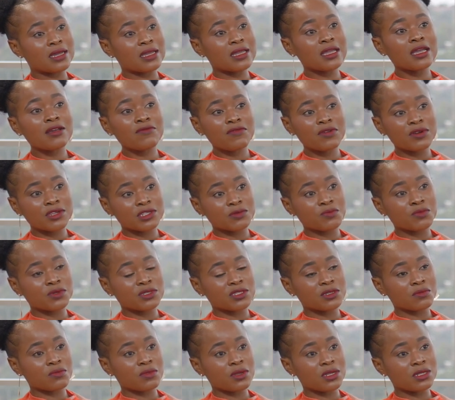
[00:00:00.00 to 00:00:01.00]
I have a
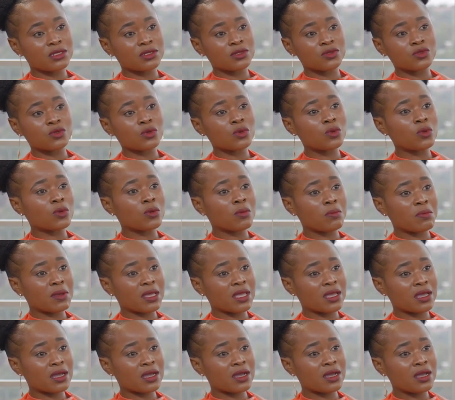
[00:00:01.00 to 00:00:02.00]
responsibility to look
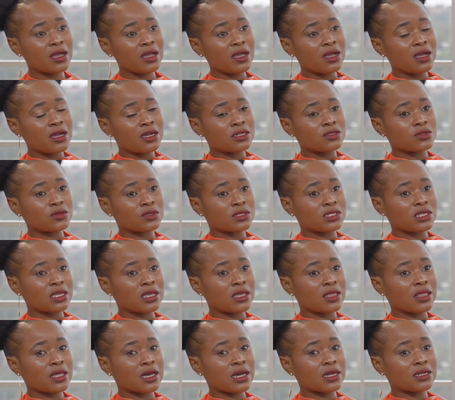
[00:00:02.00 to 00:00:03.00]
back, to
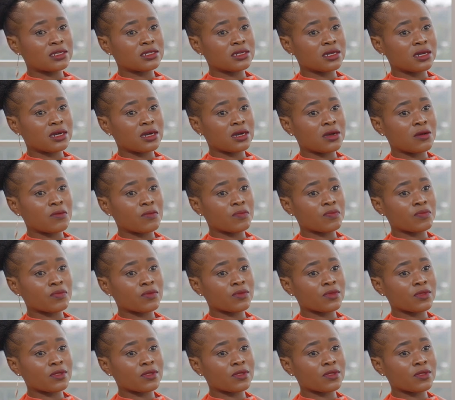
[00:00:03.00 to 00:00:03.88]
say that um,